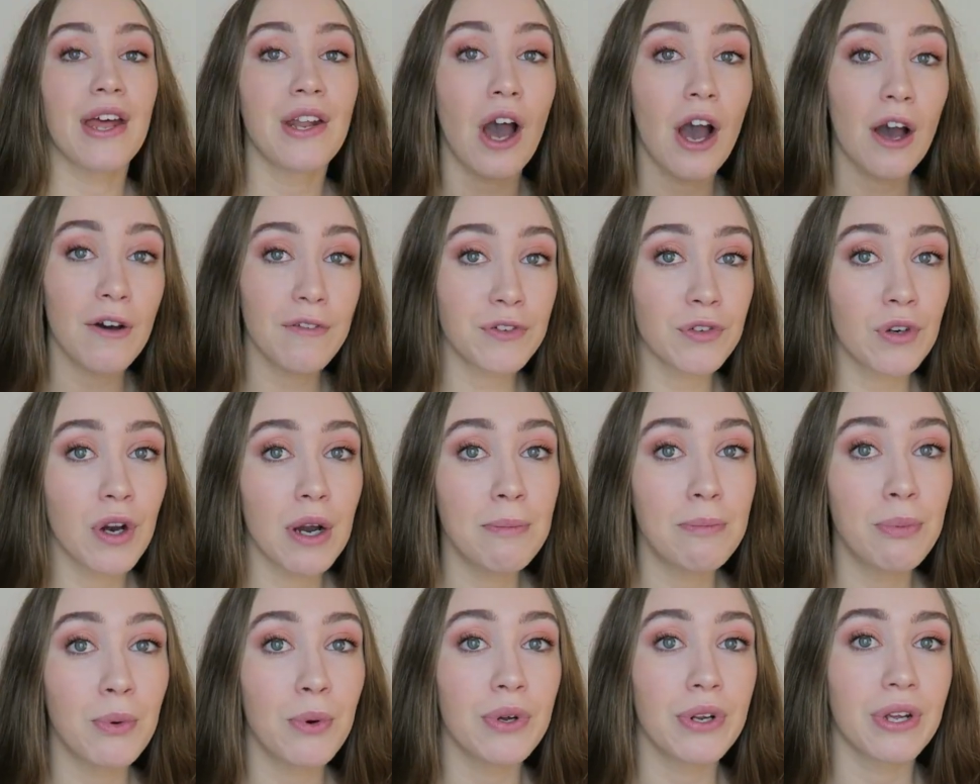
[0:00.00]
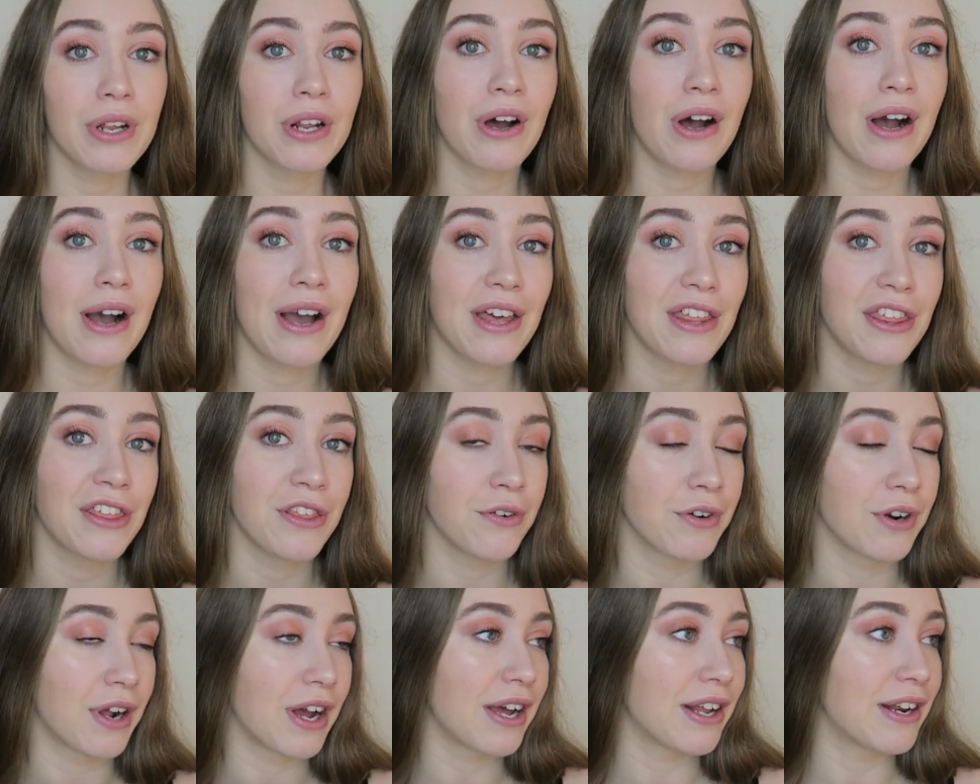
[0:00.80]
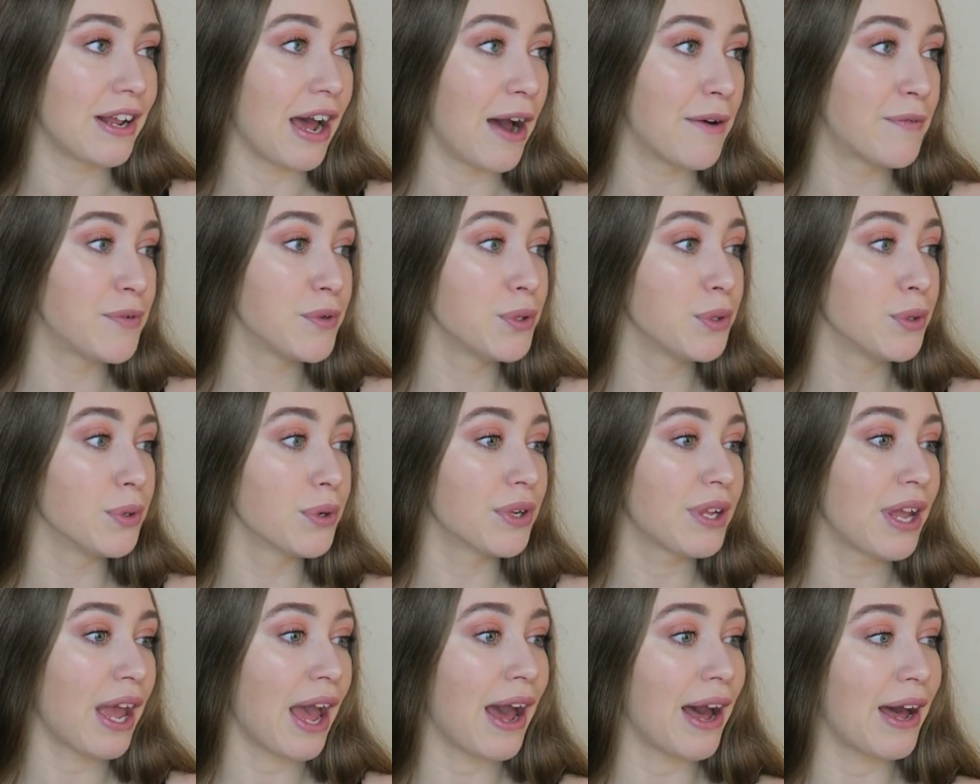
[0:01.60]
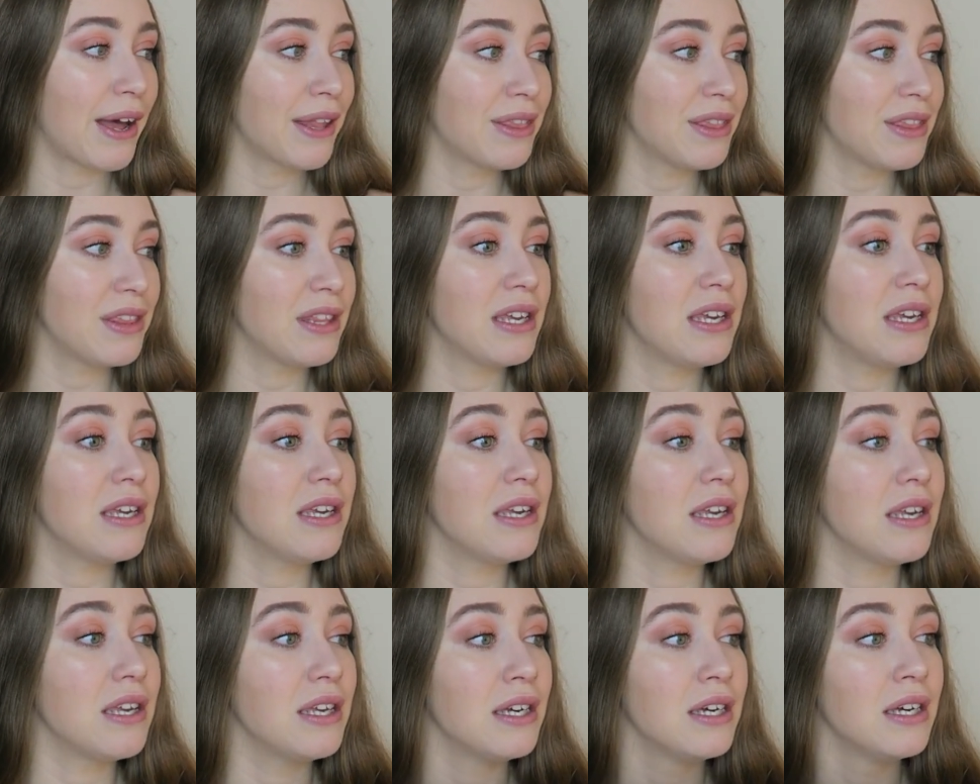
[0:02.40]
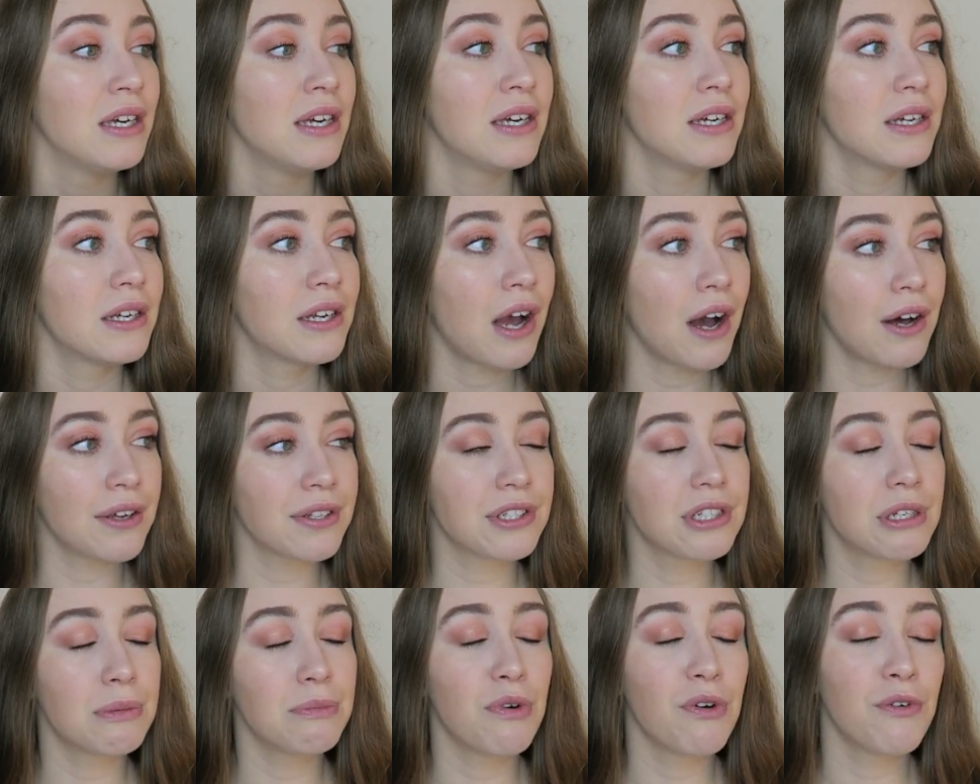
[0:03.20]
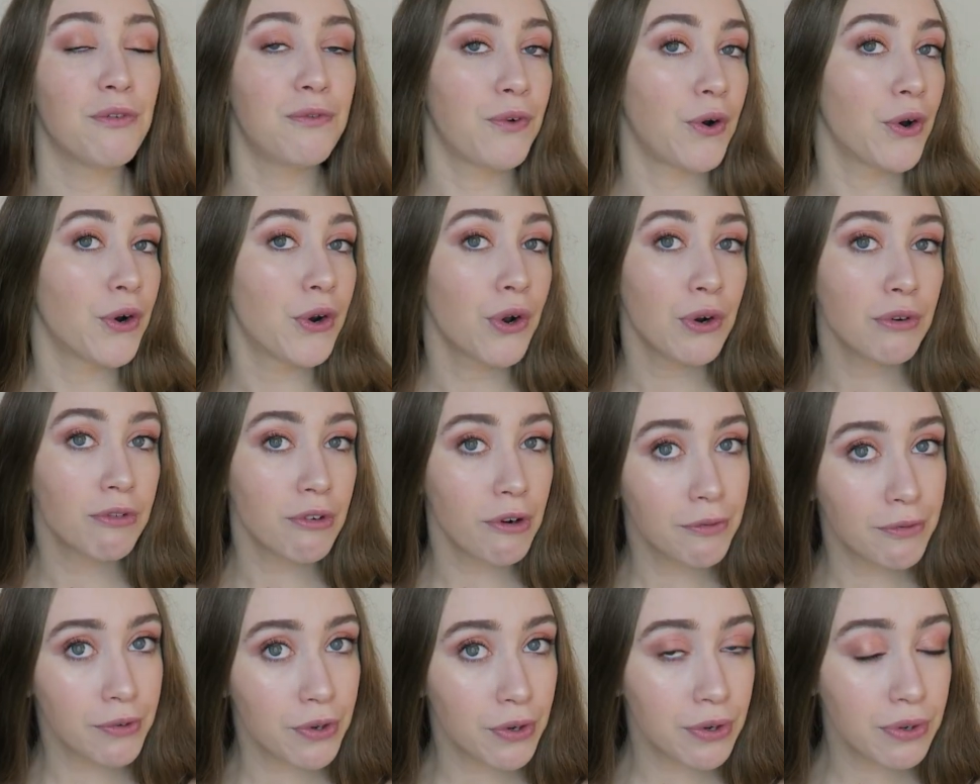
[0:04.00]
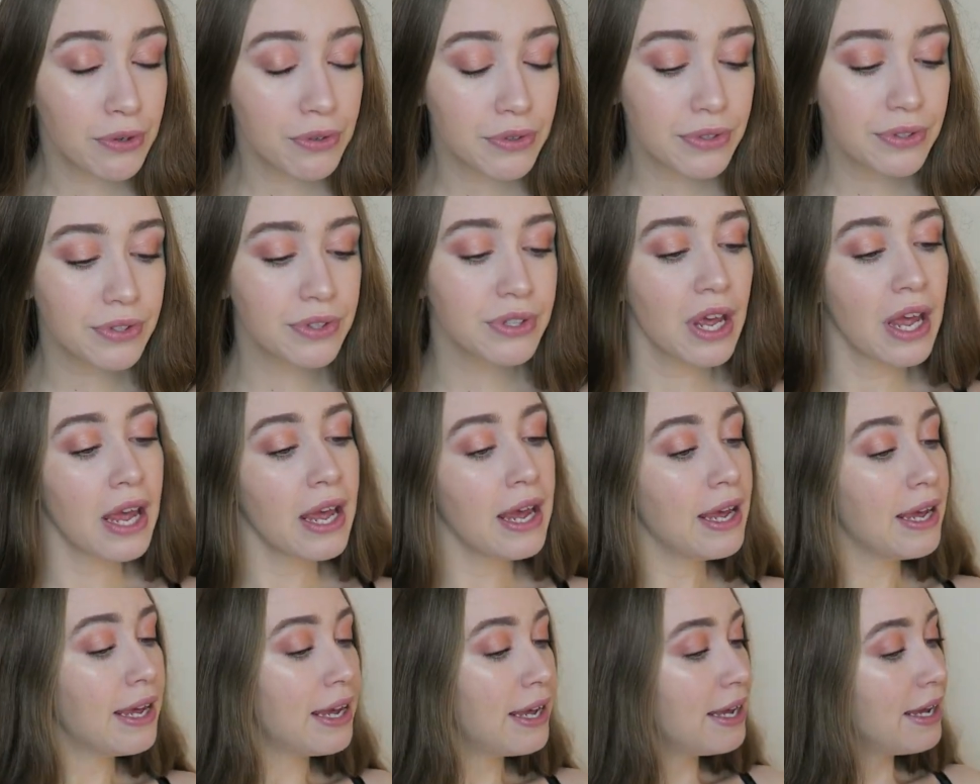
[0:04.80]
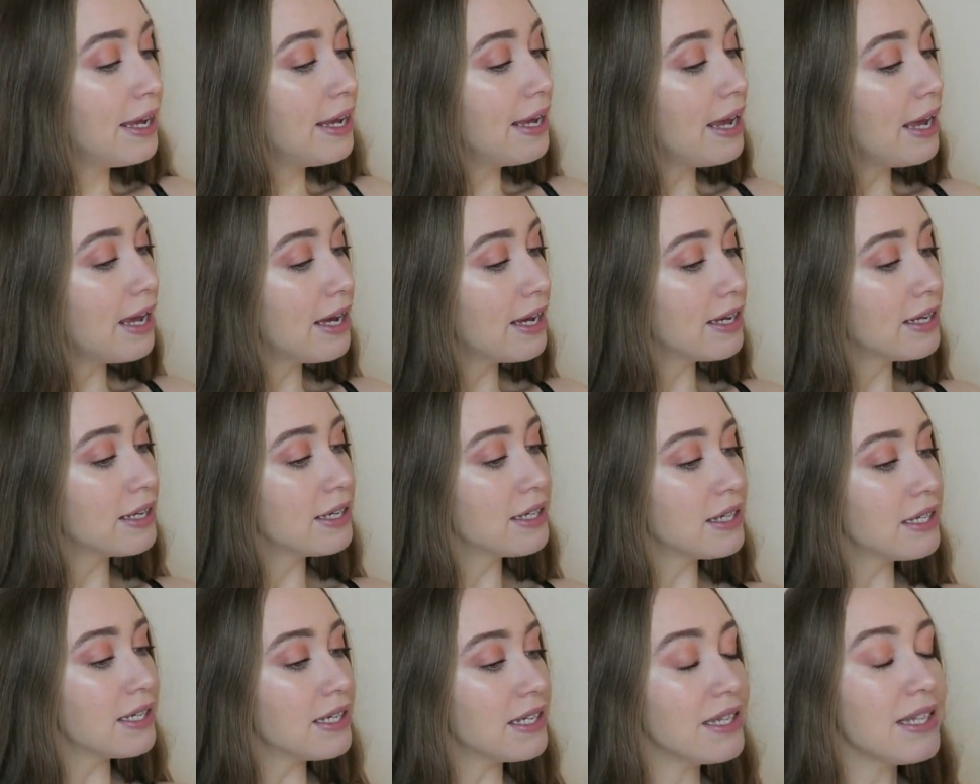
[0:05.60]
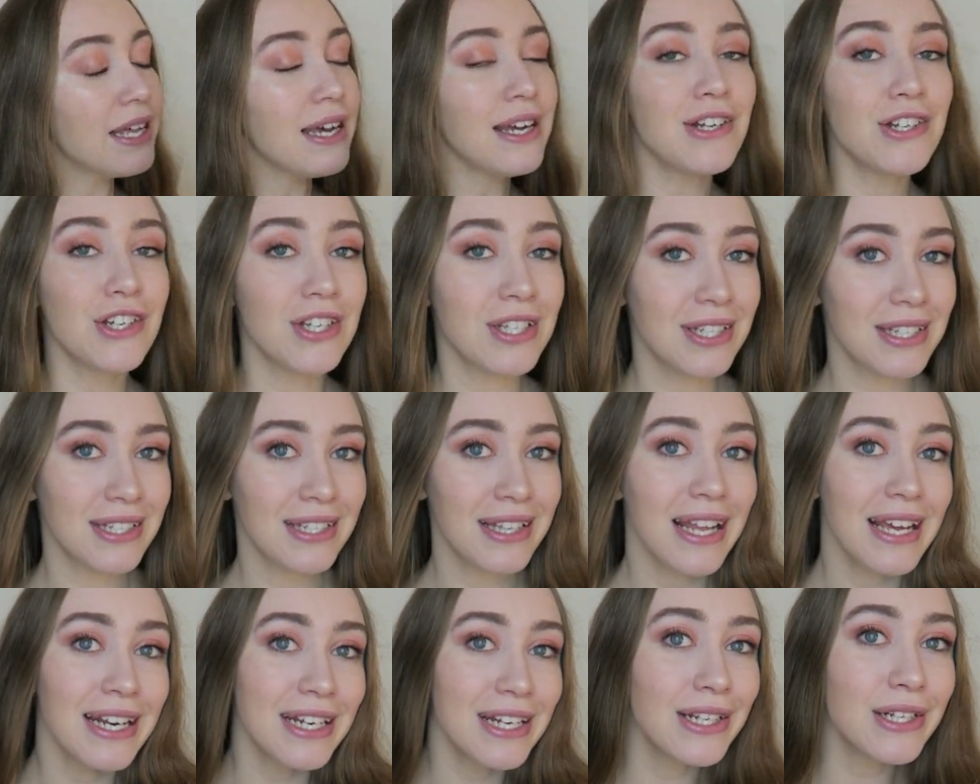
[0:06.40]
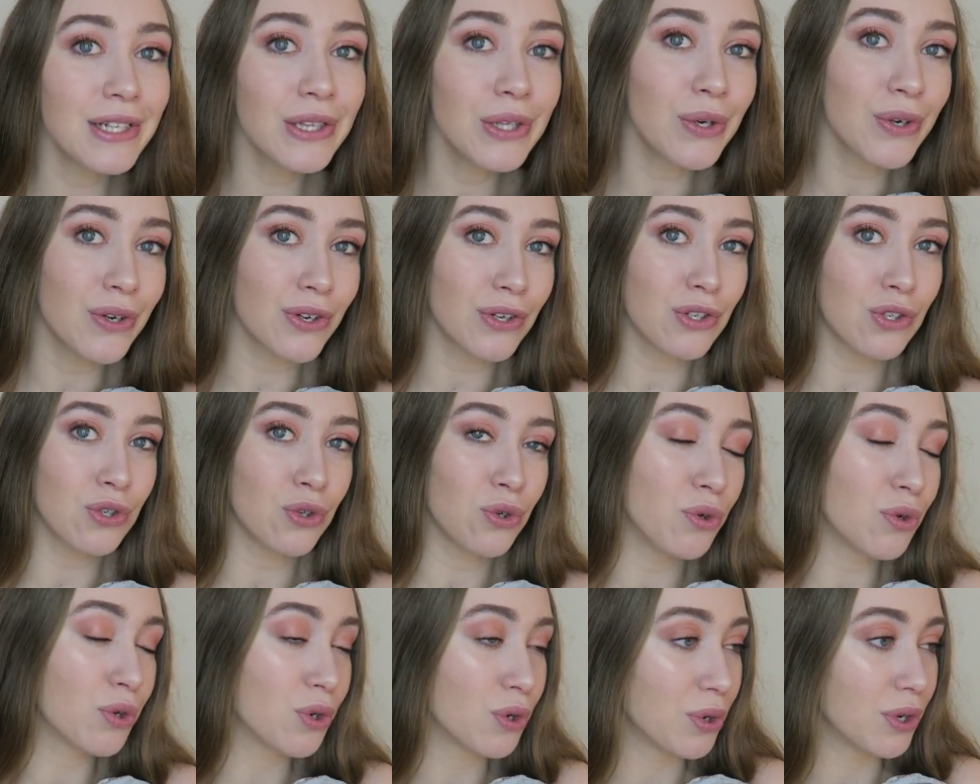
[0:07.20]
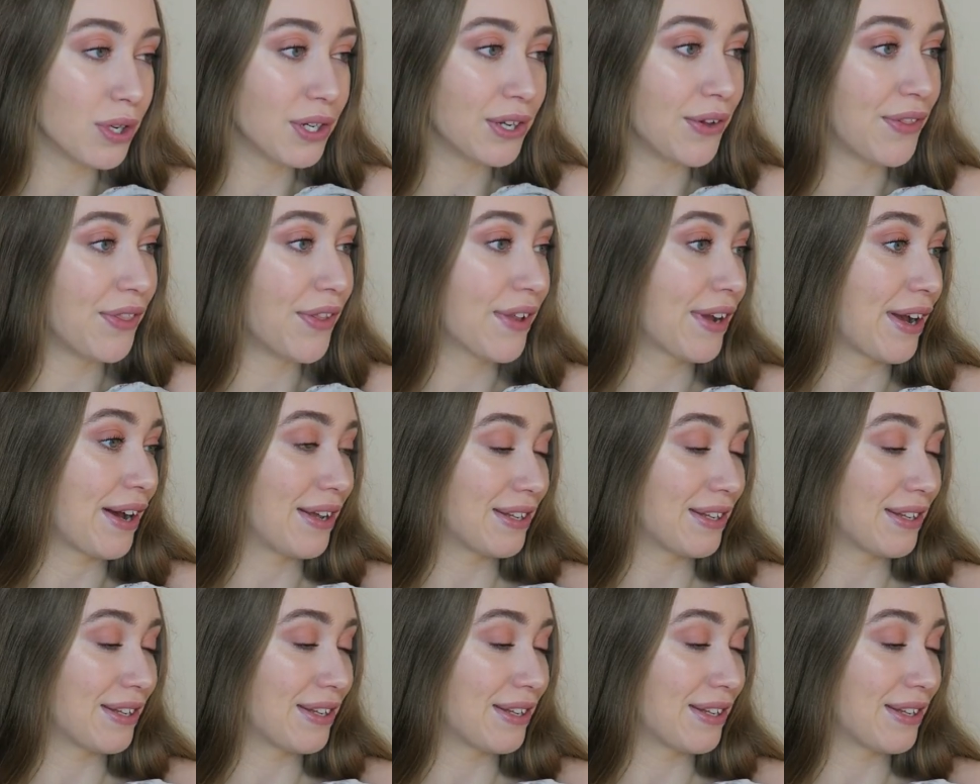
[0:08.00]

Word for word: And after I bought it, I thought I'd have a look at the customer photo reviews and they didn't look too good on the